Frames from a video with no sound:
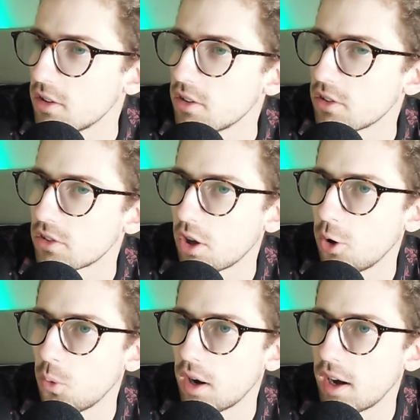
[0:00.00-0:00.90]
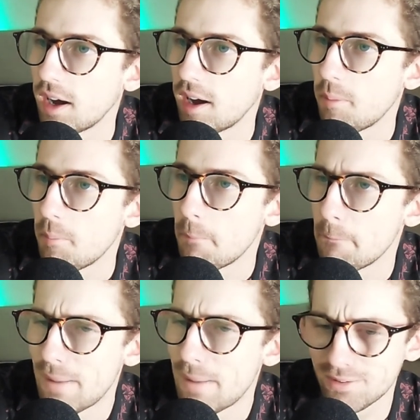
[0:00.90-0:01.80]
So
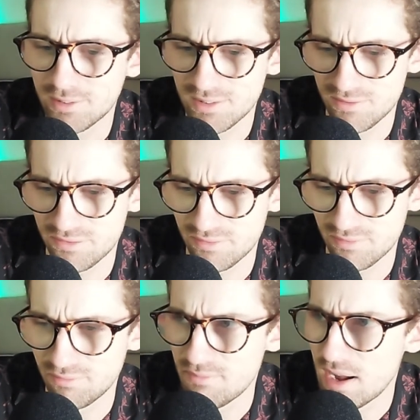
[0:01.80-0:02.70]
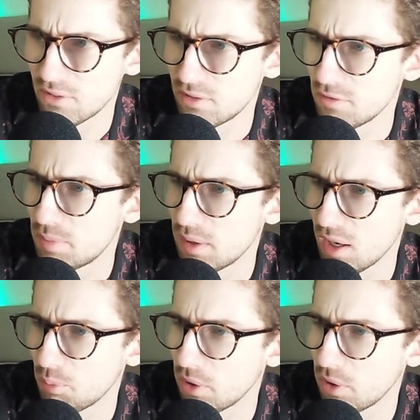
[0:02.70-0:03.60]
massive
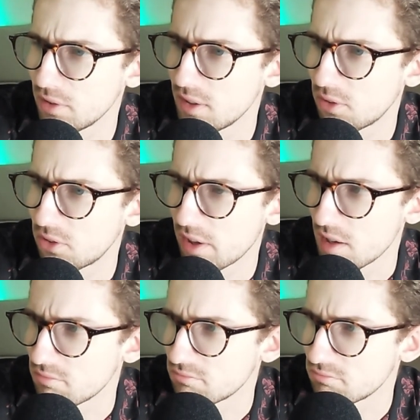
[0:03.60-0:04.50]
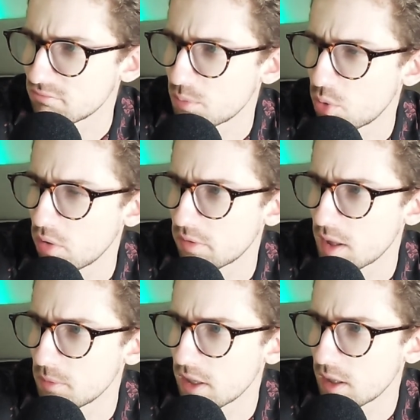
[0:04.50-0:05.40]
pickup by Sydney FC. Important for
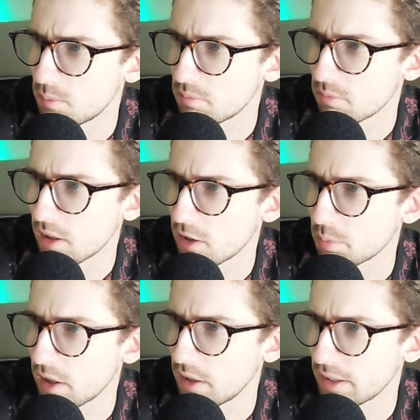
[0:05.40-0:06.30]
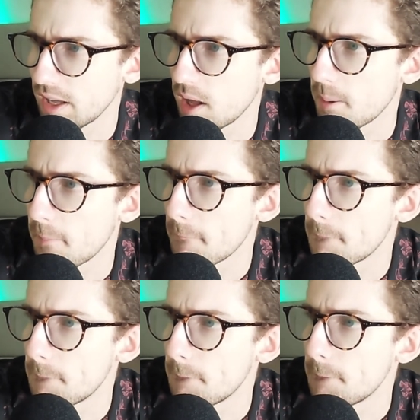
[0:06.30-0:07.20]
them to get a class player like that.
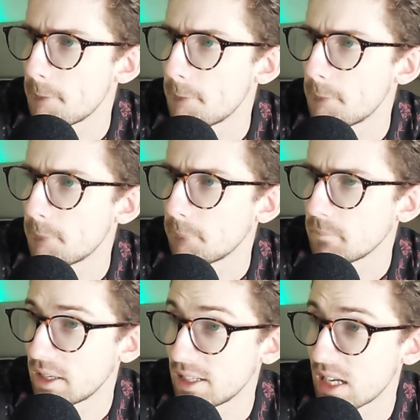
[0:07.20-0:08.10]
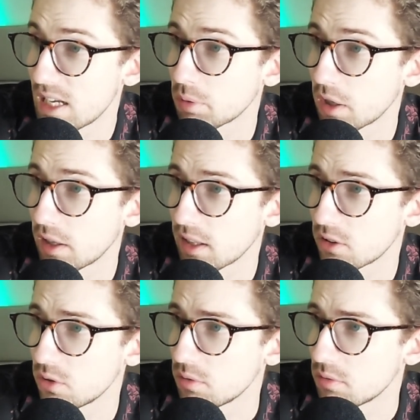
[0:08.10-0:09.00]
And a young player like
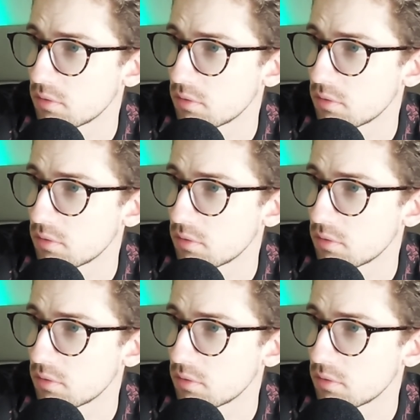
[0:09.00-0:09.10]
that too.